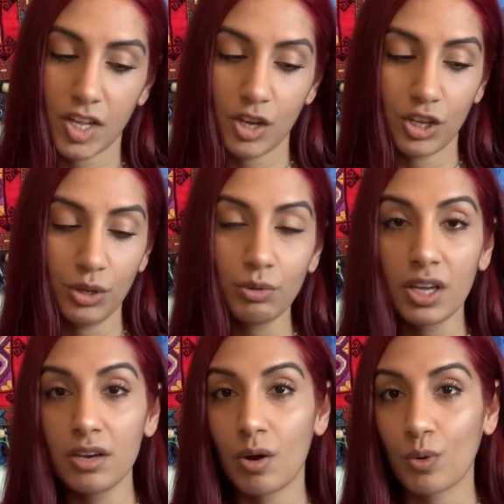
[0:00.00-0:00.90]
You
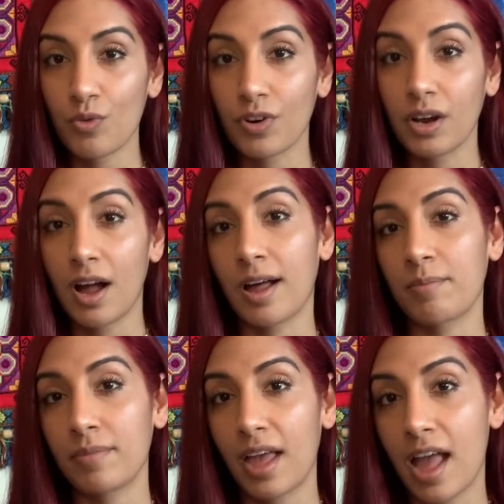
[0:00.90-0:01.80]
can
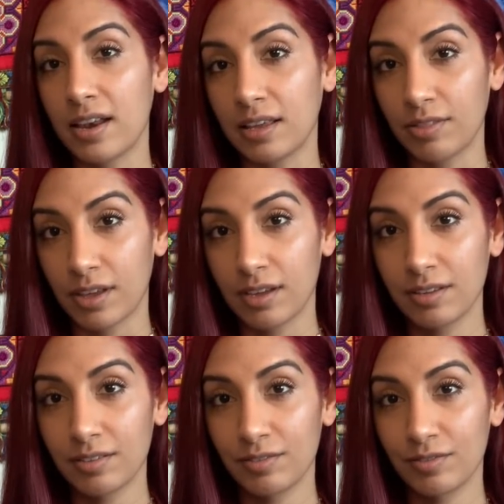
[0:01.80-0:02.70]
overcome anything,
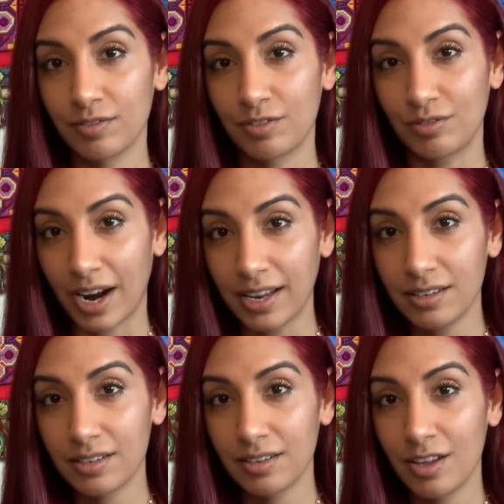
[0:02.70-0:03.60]

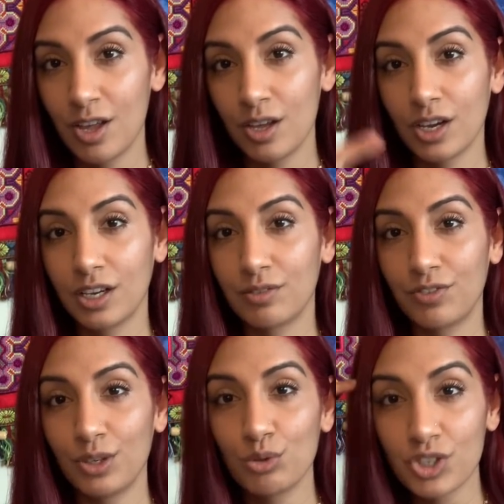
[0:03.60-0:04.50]
right?
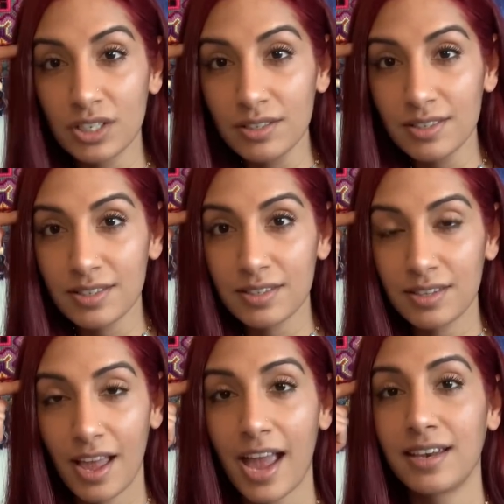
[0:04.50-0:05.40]
Confusions
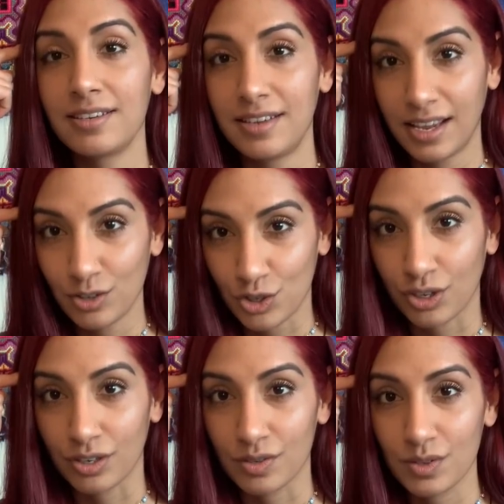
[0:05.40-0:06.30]
and
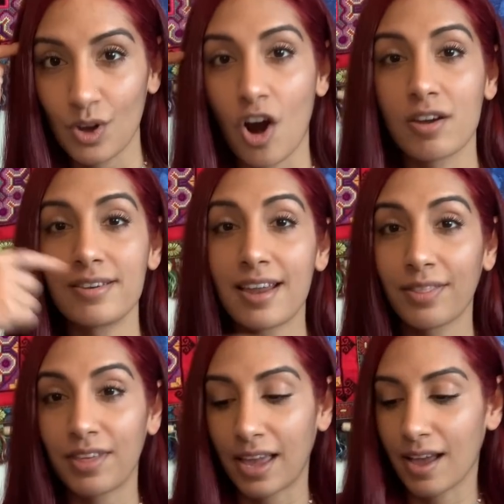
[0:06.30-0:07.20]
dangers are
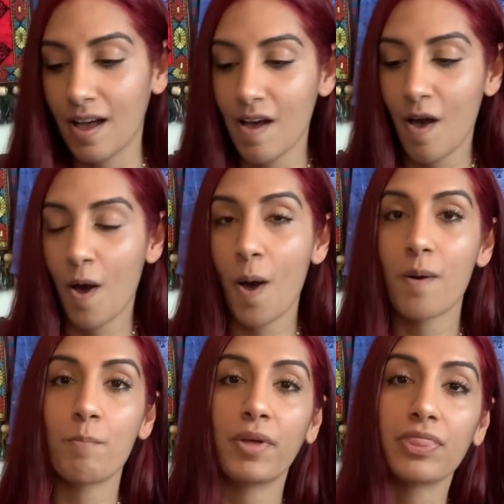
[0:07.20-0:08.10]
nothing
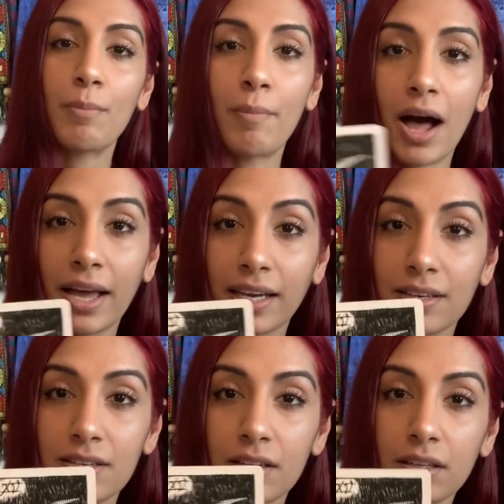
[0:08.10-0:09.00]
but the
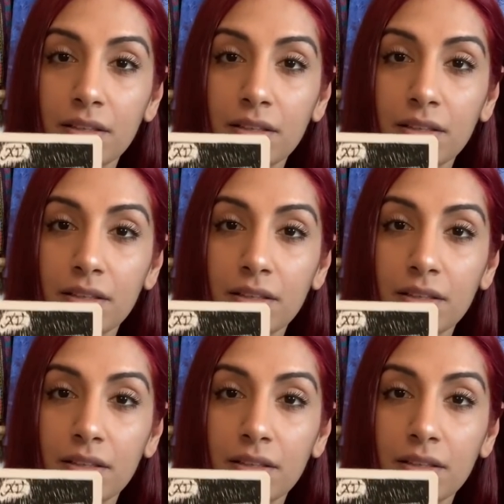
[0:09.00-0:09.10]
mind.